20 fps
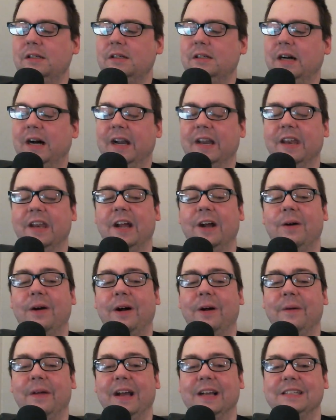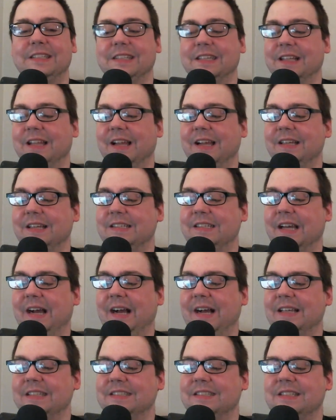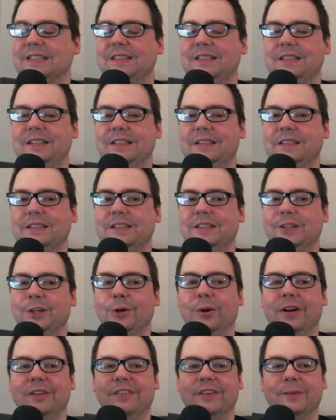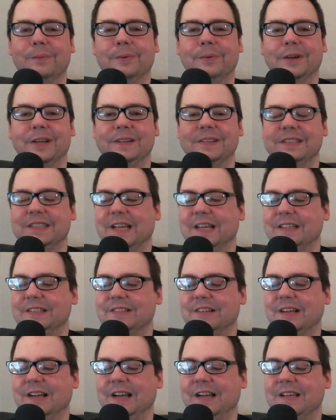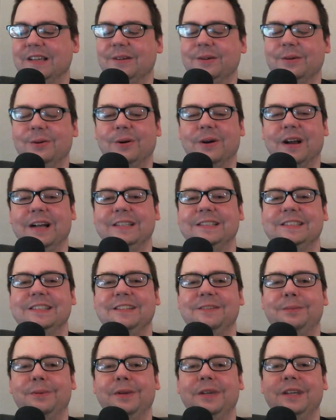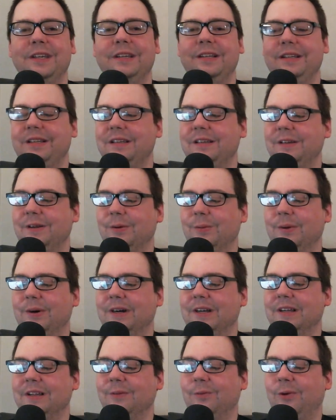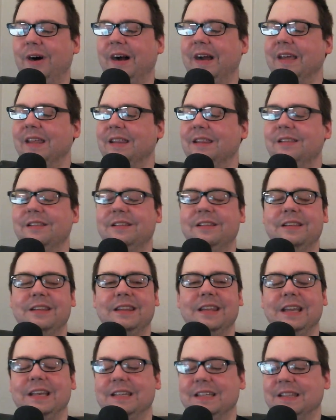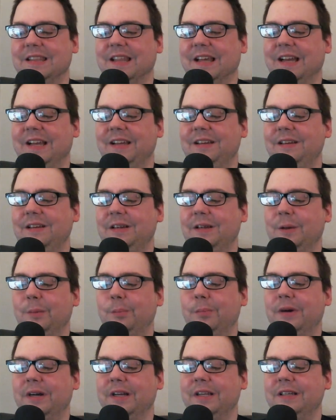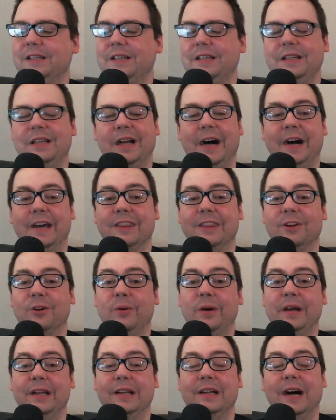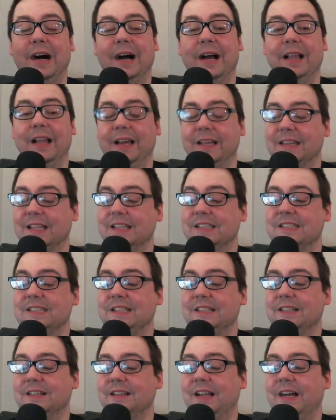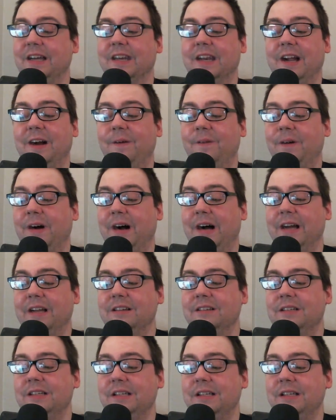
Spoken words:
I don't know. I would actually like to ask whoever produced that track or ICP why they did that. But either way, I like that song a lot now. I